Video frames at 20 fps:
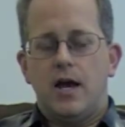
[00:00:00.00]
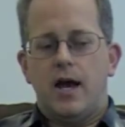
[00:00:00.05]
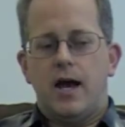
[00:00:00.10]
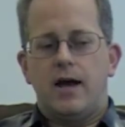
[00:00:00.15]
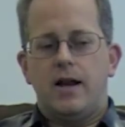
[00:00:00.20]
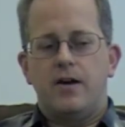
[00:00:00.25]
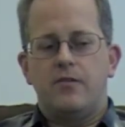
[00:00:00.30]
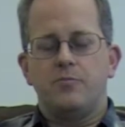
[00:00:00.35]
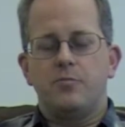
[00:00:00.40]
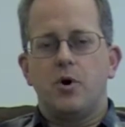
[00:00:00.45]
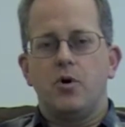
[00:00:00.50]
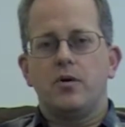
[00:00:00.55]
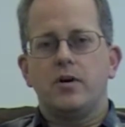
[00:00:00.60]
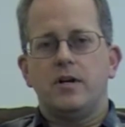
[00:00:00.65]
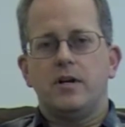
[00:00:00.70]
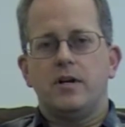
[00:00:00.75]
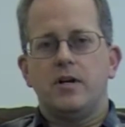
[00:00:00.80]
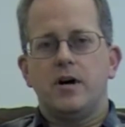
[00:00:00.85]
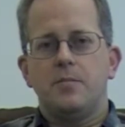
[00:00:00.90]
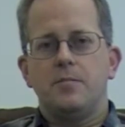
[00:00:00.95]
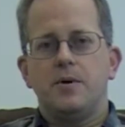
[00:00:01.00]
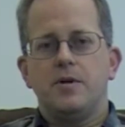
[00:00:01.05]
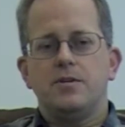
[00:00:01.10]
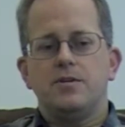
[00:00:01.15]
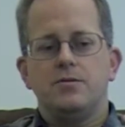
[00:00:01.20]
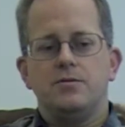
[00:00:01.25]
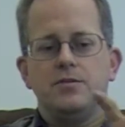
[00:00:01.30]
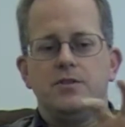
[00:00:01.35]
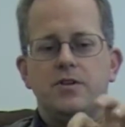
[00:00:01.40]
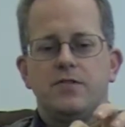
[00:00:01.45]
and have broken it up
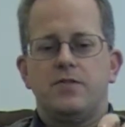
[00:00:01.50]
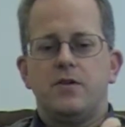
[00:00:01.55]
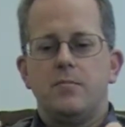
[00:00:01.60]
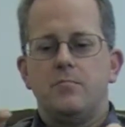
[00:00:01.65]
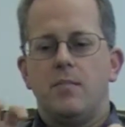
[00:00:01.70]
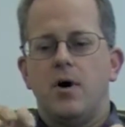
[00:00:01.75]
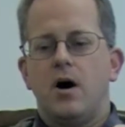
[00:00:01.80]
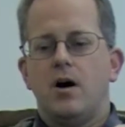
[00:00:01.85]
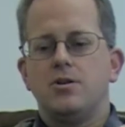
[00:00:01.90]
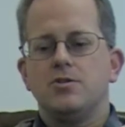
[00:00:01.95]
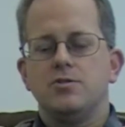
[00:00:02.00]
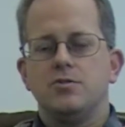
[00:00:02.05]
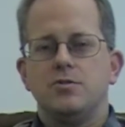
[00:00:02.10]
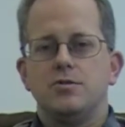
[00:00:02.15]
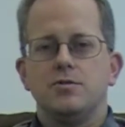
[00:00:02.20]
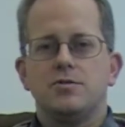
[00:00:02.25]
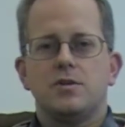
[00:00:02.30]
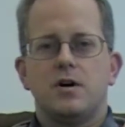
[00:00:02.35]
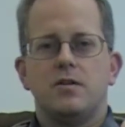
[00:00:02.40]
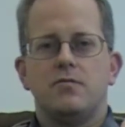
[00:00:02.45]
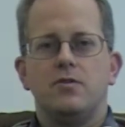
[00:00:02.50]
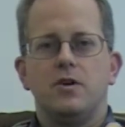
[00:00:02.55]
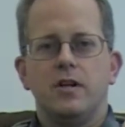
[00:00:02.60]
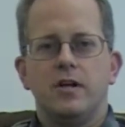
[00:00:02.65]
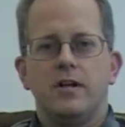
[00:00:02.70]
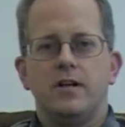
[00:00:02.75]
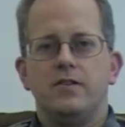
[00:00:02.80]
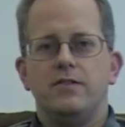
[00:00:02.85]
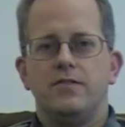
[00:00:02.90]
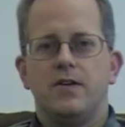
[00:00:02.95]
into different modules of
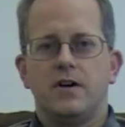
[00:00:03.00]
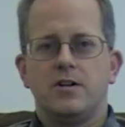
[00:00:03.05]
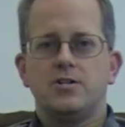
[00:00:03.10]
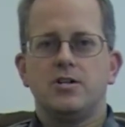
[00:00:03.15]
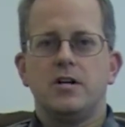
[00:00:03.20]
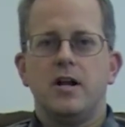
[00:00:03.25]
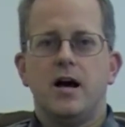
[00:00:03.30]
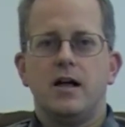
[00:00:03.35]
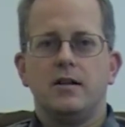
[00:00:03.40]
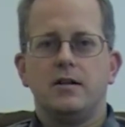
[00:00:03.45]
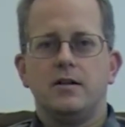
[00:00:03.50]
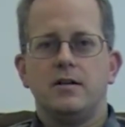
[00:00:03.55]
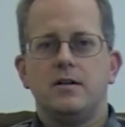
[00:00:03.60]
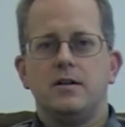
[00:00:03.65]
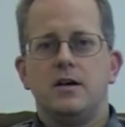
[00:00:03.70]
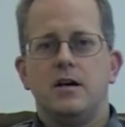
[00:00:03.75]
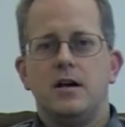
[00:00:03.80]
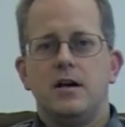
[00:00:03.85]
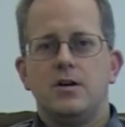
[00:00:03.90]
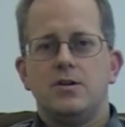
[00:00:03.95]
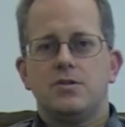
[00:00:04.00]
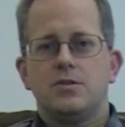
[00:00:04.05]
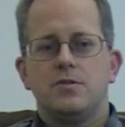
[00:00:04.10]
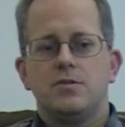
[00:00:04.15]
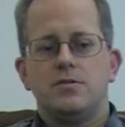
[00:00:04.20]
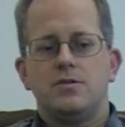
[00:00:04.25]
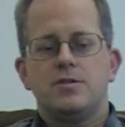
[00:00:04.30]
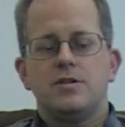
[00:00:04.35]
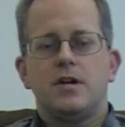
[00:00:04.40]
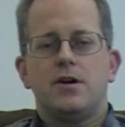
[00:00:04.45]
related functionality. So
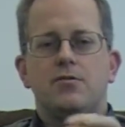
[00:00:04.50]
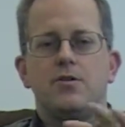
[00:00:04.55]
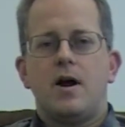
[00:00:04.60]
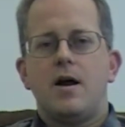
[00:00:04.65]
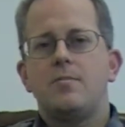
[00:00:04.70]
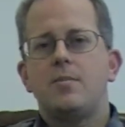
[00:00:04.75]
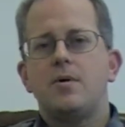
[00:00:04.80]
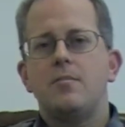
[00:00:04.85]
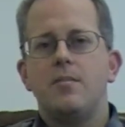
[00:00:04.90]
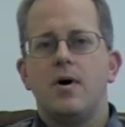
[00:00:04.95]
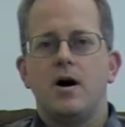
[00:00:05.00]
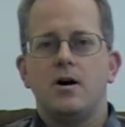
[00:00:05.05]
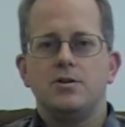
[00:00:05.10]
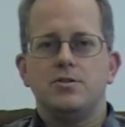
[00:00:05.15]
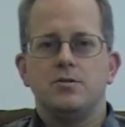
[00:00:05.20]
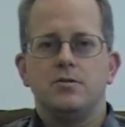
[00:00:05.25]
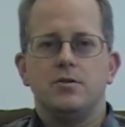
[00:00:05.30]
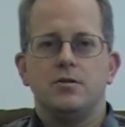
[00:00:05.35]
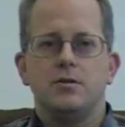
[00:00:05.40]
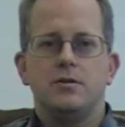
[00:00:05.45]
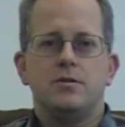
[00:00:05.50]
there is a grammar module,